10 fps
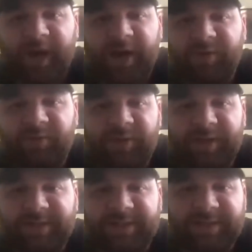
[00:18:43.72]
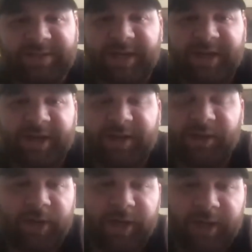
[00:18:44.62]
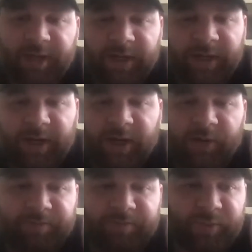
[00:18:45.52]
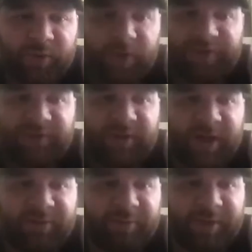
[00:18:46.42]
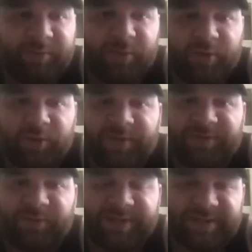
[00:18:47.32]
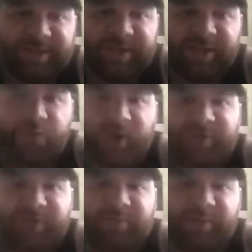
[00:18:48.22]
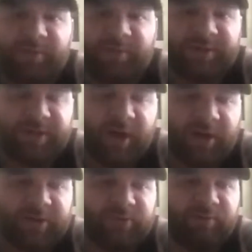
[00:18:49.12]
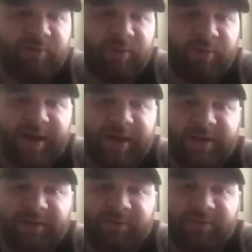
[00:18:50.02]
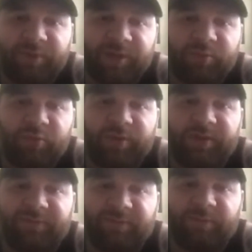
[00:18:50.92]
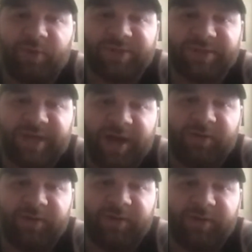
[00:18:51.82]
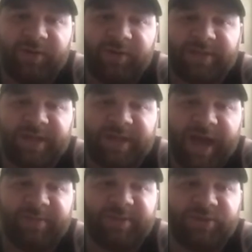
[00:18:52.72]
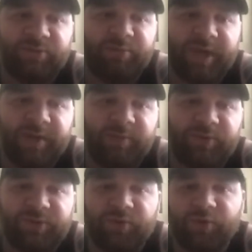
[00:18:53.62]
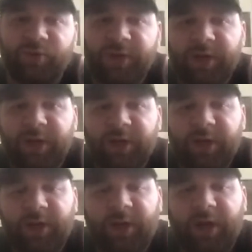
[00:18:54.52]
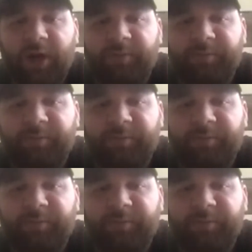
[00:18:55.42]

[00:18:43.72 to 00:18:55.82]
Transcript: it because they just can't handle it. You have to love people. You have to want to see them succeed. You have to be able to talk to a variety of different people with different personalities and adapt to be able to um,